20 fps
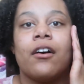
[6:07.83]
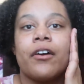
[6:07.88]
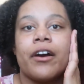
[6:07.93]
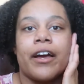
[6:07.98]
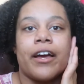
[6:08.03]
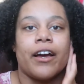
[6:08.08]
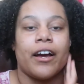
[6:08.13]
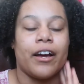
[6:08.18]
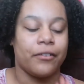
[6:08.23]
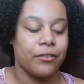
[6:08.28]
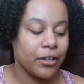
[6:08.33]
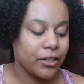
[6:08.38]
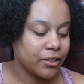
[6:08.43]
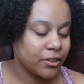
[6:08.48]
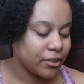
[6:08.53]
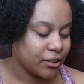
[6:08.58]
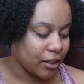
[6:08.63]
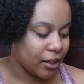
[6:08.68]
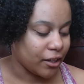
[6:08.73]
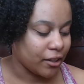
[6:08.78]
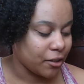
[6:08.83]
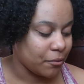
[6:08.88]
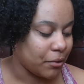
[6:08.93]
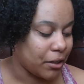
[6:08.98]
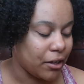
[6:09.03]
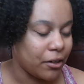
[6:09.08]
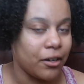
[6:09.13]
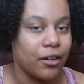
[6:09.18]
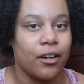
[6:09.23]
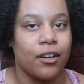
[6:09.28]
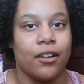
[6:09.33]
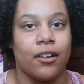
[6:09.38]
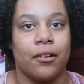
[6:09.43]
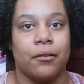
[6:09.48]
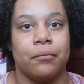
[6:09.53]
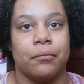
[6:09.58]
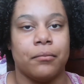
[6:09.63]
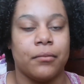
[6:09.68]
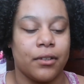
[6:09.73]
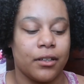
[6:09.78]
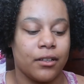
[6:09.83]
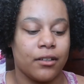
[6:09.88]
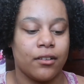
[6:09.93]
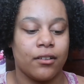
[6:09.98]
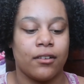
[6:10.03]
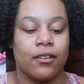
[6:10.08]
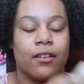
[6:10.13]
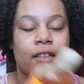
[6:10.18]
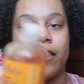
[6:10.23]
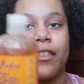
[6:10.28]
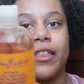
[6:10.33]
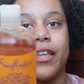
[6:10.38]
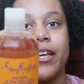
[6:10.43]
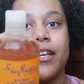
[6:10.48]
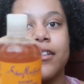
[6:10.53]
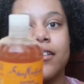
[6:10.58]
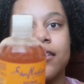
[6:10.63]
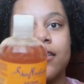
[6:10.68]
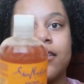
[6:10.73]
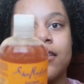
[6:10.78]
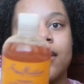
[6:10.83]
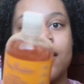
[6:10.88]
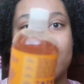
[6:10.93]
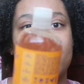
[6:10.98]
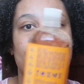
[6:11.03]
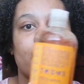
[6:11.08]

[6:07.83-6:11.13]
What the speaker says: Okay, I forgot to talk about, this.